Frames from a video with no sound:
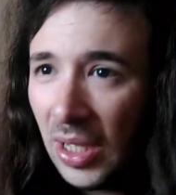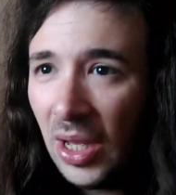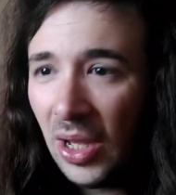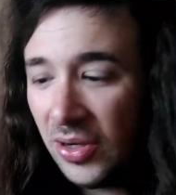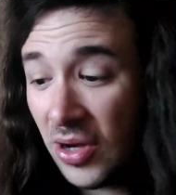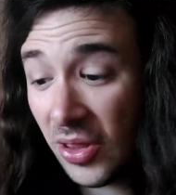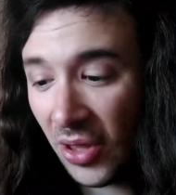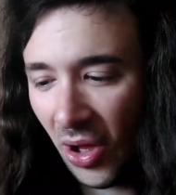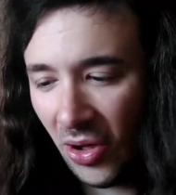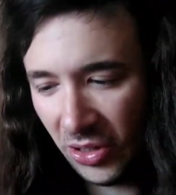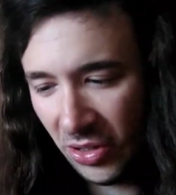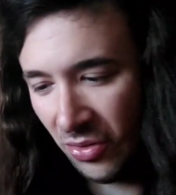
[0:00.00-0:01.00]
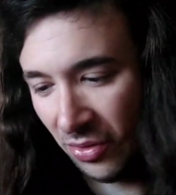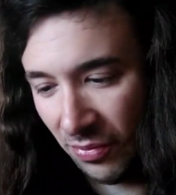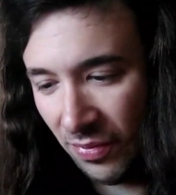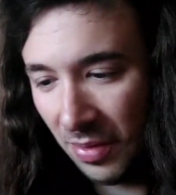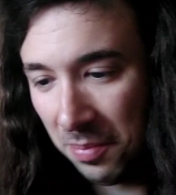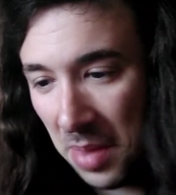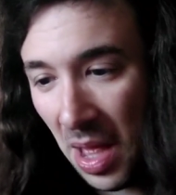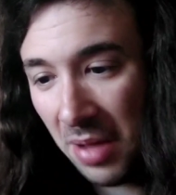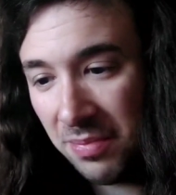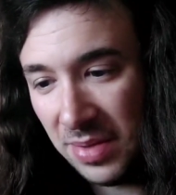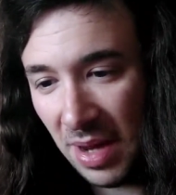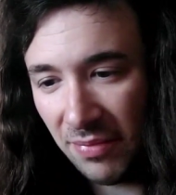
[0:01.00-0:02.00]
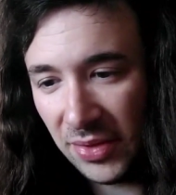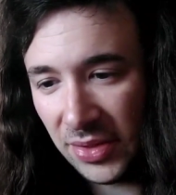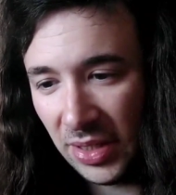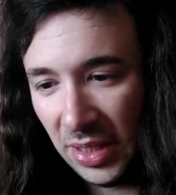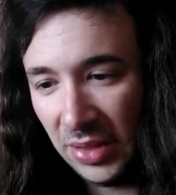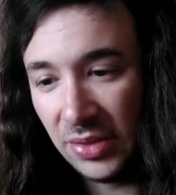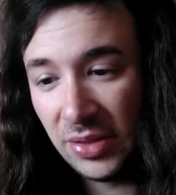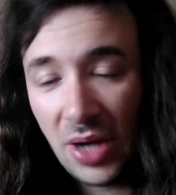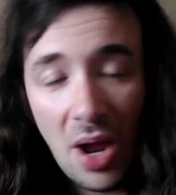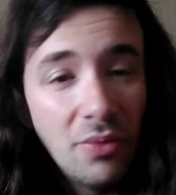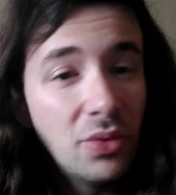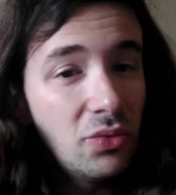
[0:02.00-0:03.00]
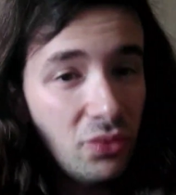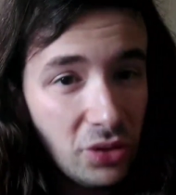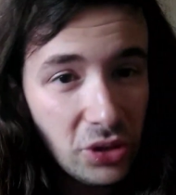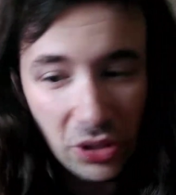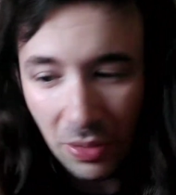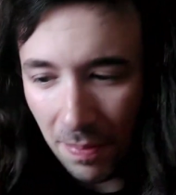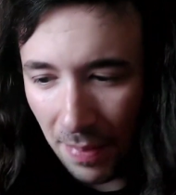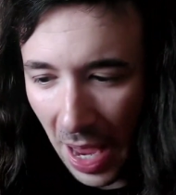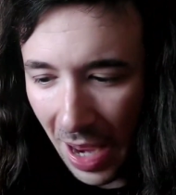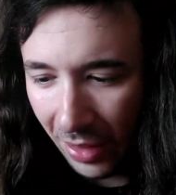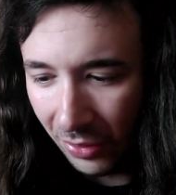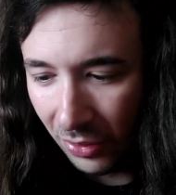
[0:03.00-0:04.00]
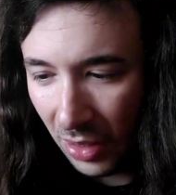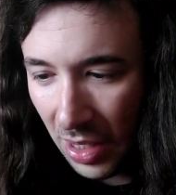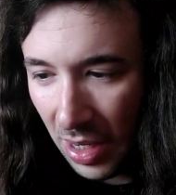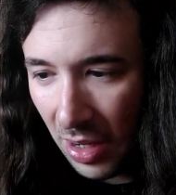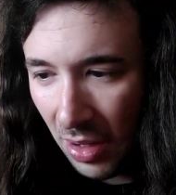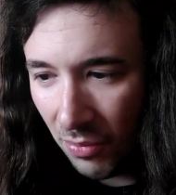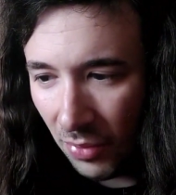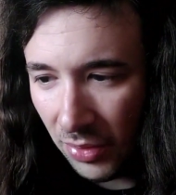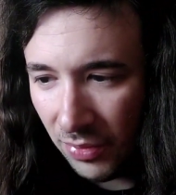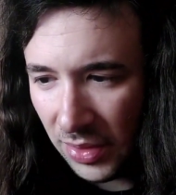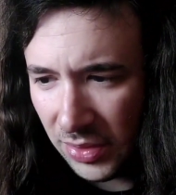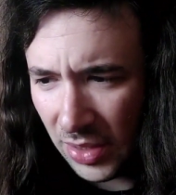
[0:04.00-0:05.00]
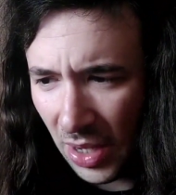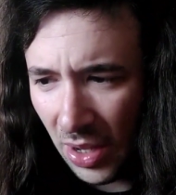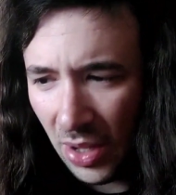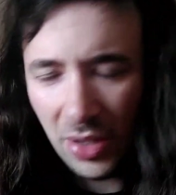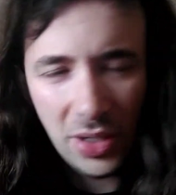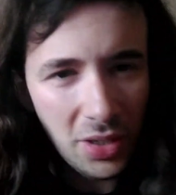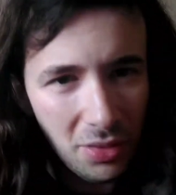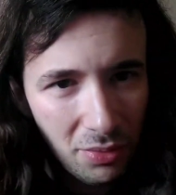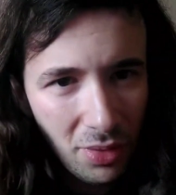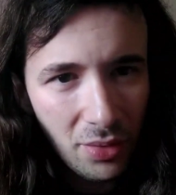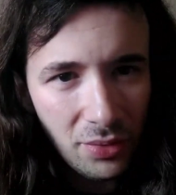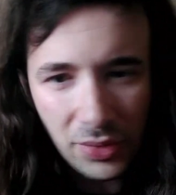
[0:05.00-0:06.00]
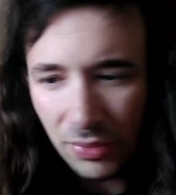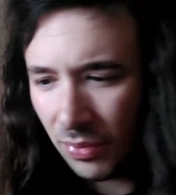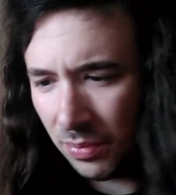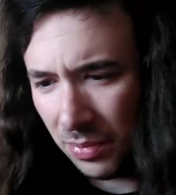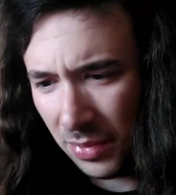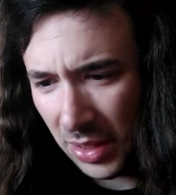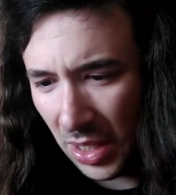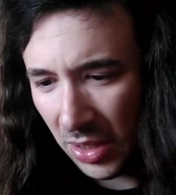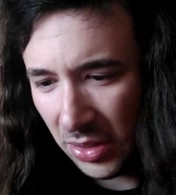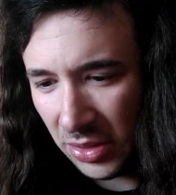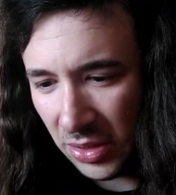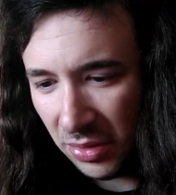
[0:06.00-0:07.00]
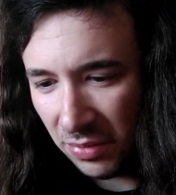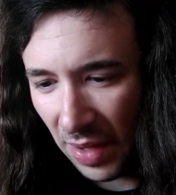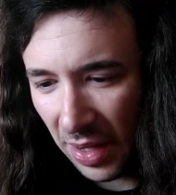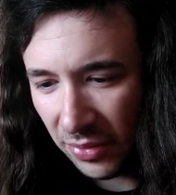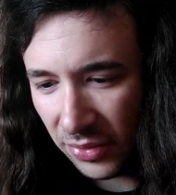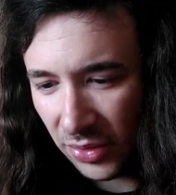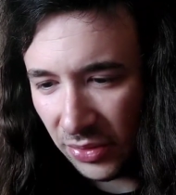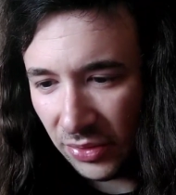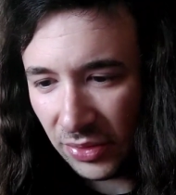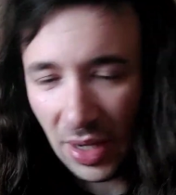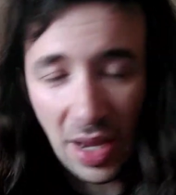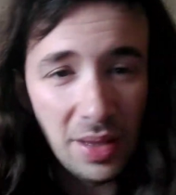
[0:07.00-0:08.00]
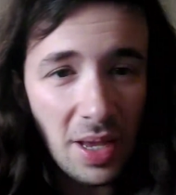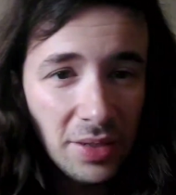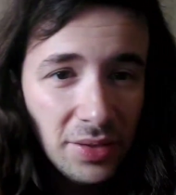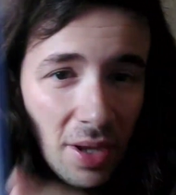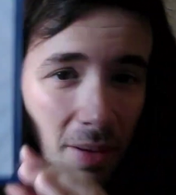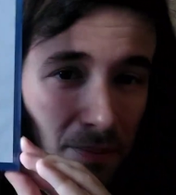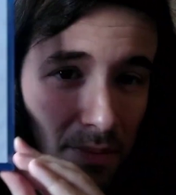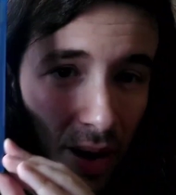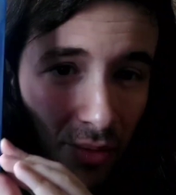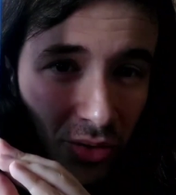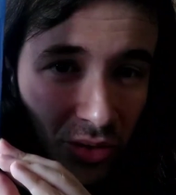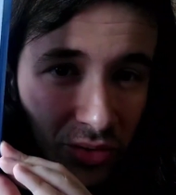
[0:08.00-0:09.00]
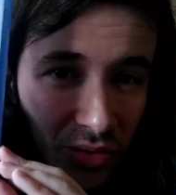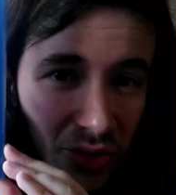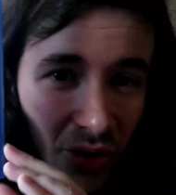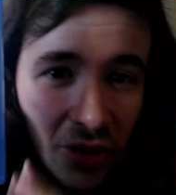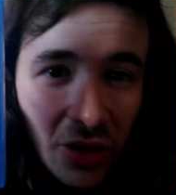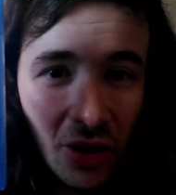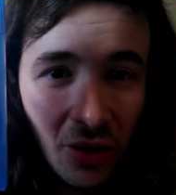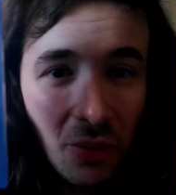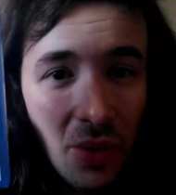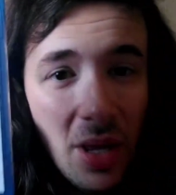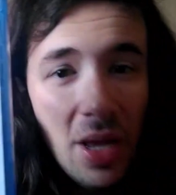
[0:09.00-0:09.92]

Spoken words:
Another iconic film that I've never seen, starring Christian Bale. One of his earlier roles from the early 2000s, and that's American Psycho.